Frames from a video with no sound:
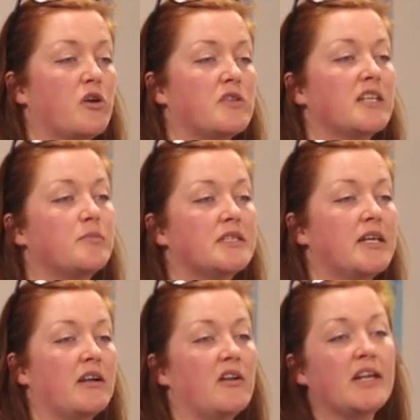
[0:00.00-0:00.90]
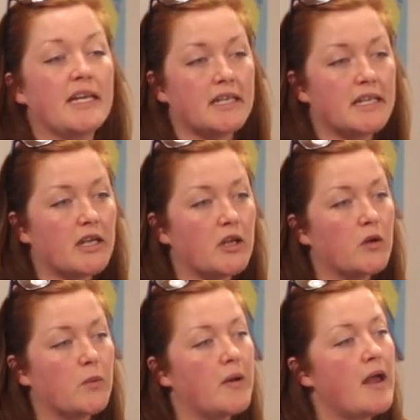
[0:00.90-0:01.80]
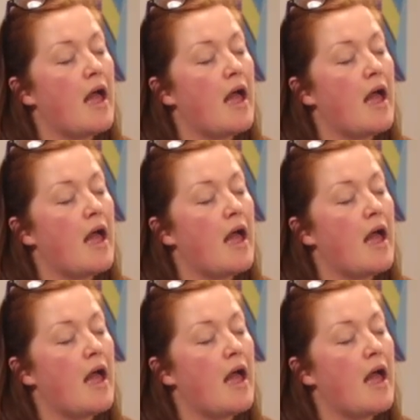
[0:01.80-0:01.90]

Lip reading: projects, particularly in the EU.